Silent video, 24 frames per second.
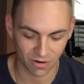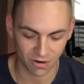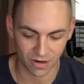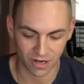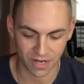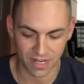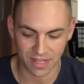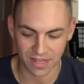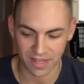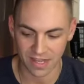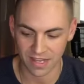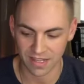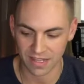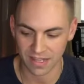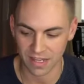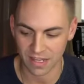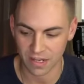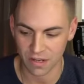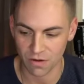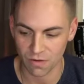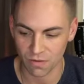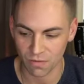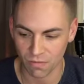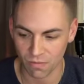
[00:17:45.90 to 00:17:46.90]
anything that
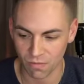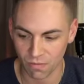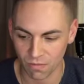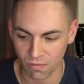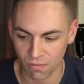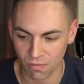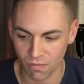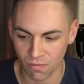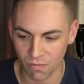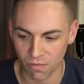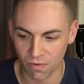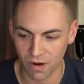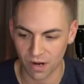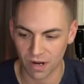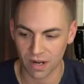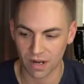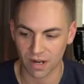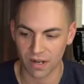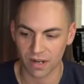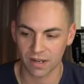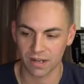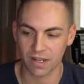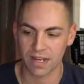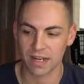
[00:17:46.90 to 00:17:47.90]

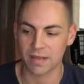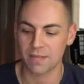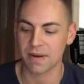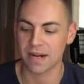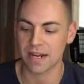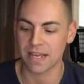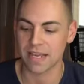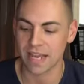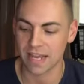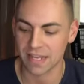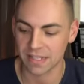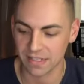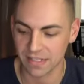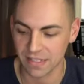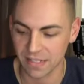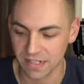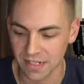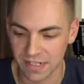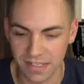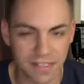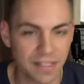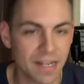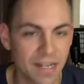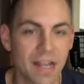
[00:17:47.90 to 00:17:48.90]
anybody has to
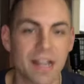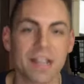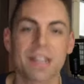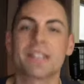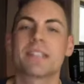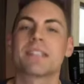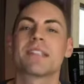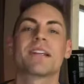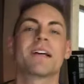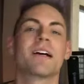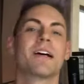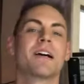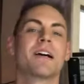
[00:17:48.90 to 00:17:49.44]
discuss